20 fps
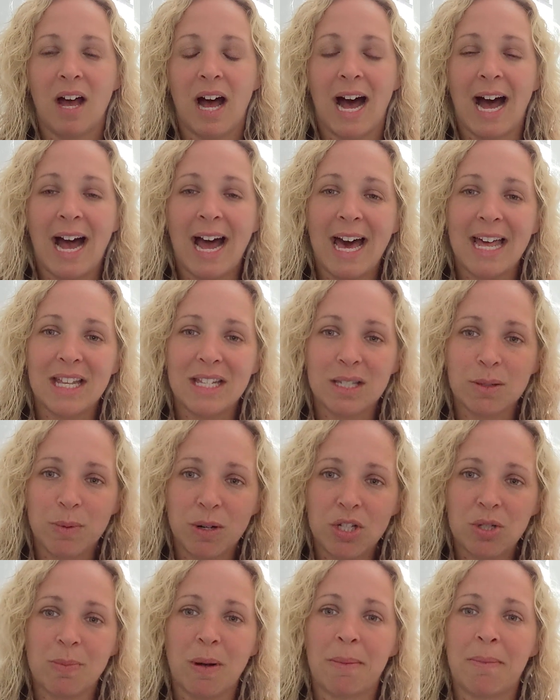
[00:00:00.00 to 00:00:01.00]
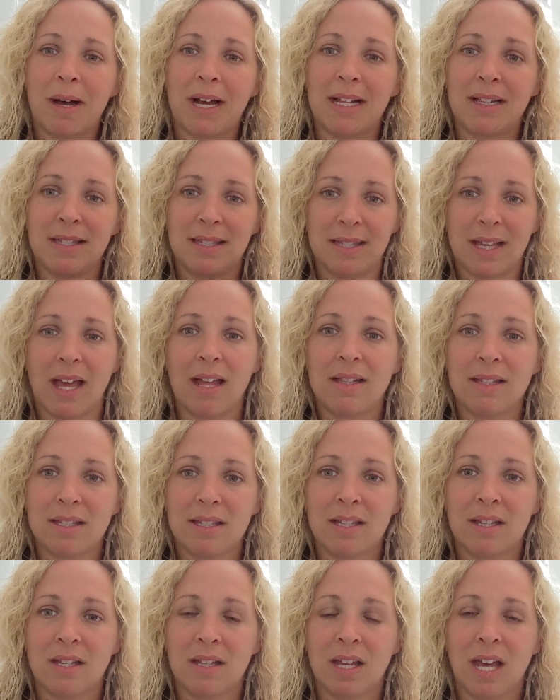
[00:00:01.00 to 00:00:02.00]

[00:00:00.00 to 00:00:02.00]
I had to switch my mindset.